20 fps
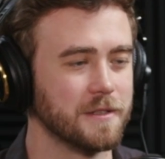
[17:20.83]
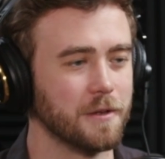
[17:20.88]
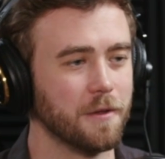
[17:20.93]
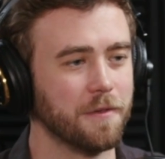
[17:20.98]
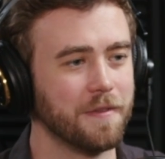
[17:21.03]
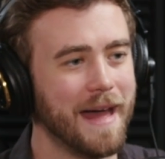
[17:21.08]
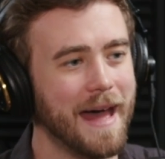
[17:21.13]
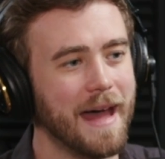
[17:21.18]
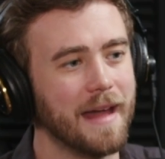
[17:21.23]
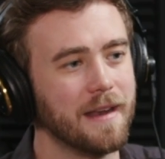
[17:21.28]
So
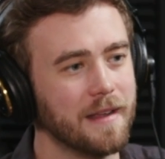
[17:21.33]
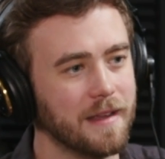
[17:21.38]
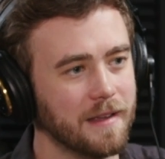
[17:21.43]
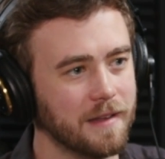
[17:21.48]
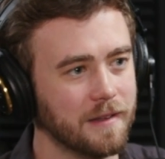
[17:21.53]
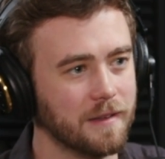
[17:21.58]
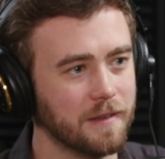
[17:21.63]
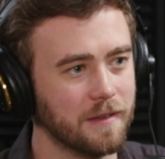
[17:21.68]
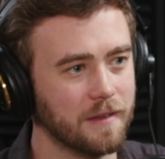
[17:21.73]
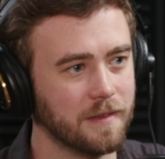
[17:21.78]

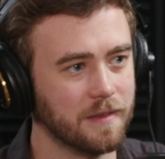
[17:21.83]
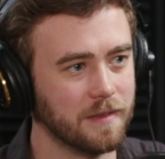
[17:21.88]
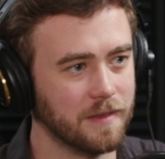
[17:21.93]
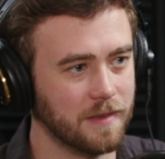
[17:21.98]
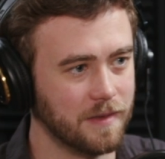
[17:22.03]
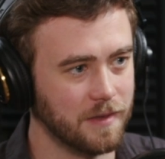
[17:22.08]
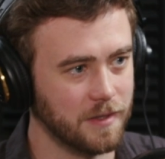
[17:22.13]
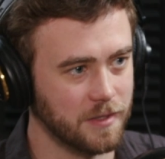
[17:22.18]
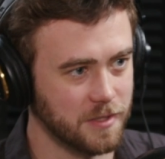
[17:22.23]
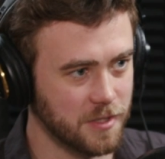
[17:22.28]
that
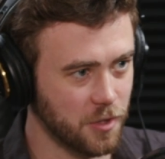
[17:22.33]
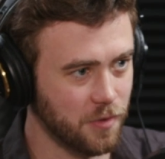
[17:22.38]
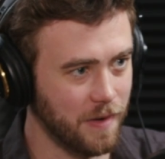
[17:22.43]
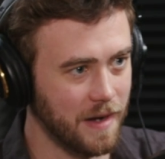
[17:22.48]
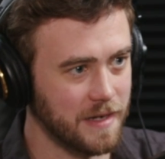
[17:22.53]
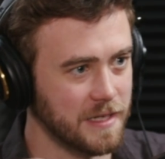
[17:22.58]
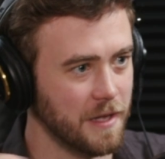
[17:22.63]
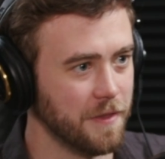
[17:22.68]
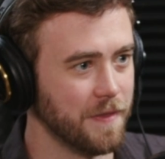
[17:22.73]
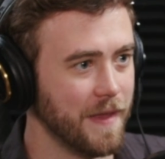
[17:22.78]
to
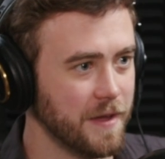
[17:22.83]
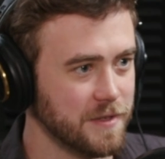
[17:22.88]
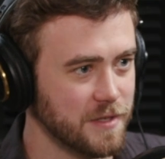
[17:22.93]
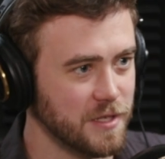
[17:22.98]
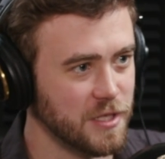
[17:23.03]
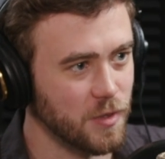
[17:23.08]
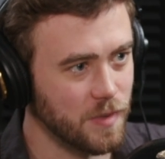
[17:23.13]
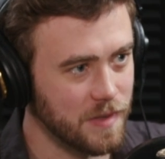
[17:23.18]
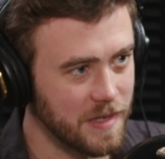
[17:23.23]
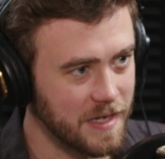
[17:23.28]
create
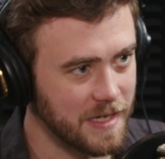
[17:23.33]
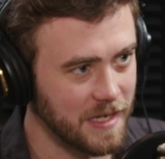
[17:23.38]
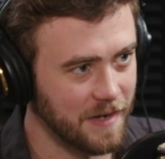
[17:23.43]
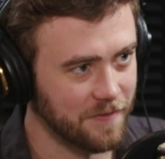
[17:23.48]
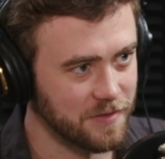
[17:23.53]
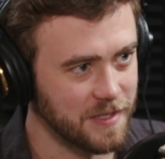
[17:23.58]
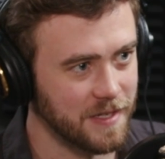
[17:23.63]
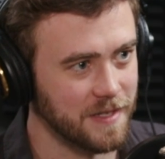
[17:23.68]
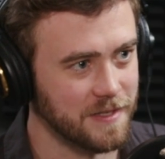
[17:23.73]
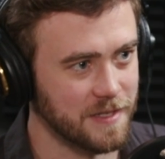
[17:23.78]
10,000 unique
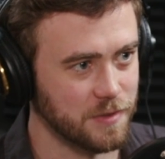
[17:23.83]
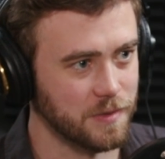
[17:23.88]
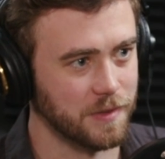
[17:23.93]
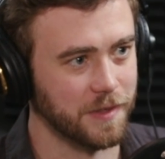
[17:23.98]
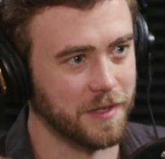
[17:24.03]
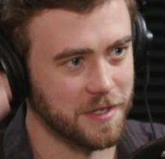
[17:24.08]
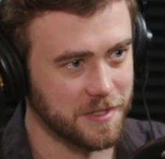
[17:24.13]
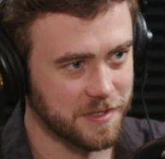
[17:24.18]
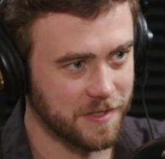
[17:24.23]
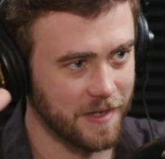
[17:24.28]
NFTs is
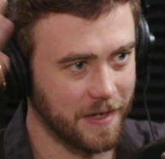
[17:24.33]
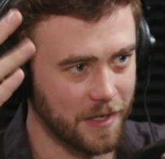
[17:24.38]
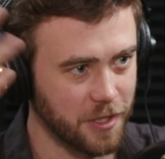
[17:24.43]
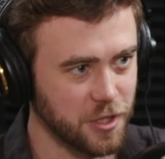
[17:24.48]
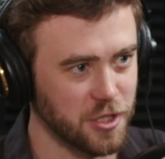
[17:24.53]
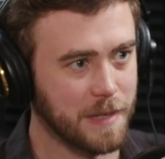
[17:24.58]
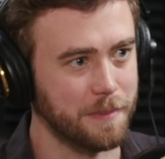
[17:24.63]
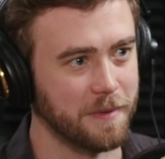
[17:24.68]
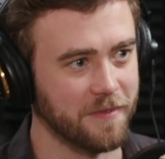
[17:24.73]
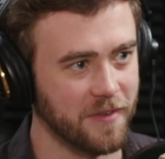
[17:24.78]
really just like
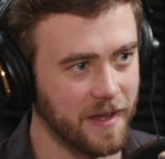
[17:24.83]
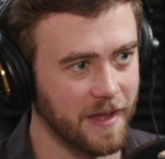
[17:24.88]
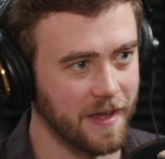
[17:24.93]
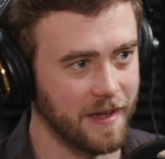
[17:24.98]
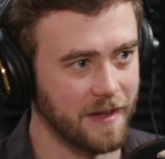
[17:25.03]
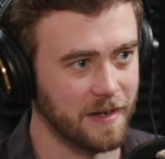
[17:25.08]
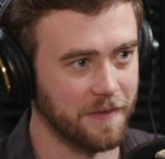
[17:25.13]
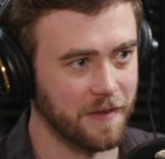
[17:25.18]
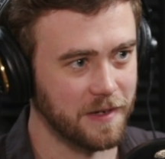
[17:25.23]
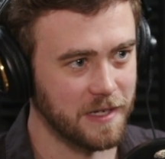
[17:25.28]
a shape of a
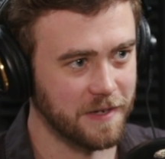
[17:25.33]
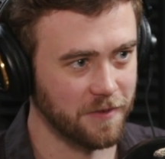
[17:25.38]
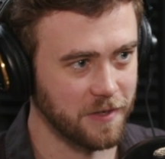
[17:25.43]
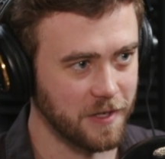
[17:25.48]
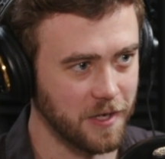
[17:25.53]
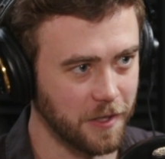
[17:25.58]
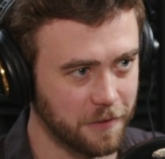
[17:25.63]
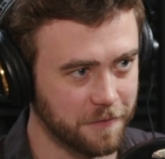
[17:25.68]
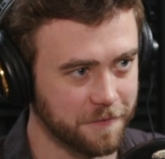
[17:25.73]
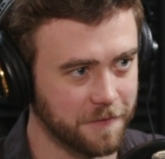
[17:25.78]
head and a
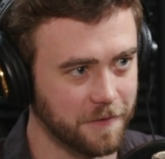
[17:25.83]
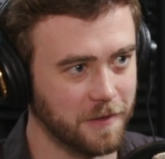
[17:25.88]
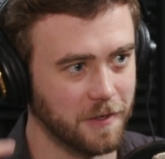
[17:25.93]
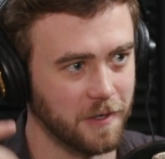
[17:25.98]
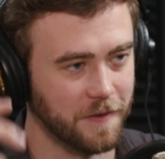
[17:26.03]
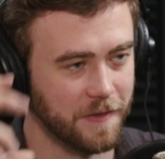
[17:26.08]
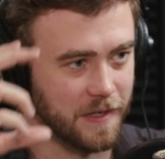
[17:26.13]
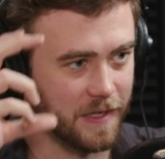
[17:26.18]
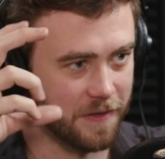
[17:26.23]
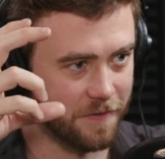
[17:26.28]
different color fur
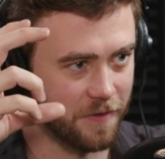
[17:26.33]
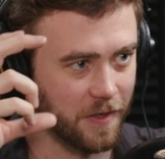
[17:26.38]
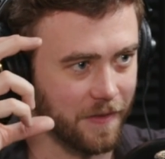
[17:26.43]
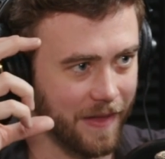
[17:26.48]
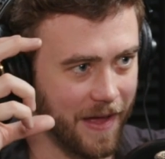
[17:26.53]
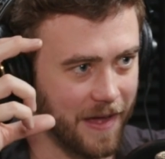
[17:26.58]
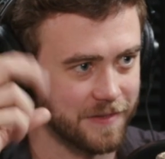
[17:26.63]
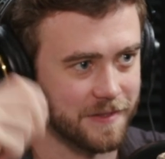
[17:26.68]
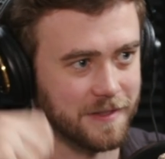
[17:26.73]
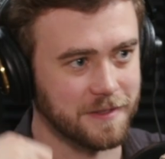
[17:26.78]
and then different
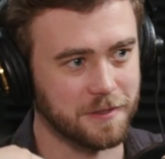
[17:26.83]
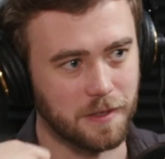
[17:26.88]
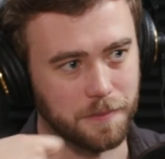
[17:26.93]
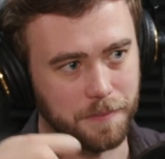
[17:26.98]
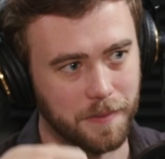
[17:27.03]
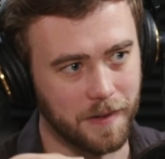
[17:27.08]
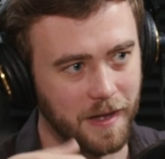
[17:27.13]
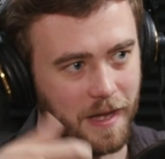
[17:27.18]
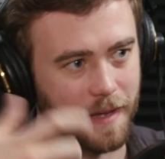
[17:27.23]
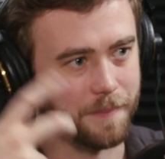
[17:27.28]
glasses or a
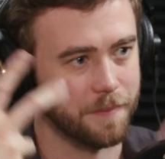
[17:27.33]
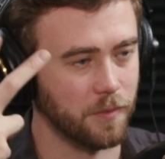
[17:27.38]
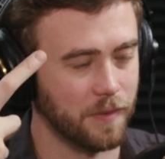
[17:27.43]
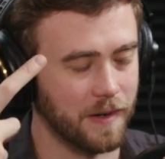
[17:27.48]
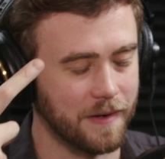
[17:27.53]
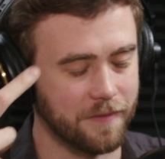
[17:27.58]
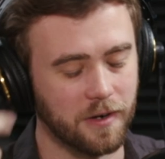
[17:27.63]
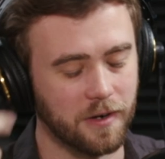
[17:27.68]
pipe or whatever.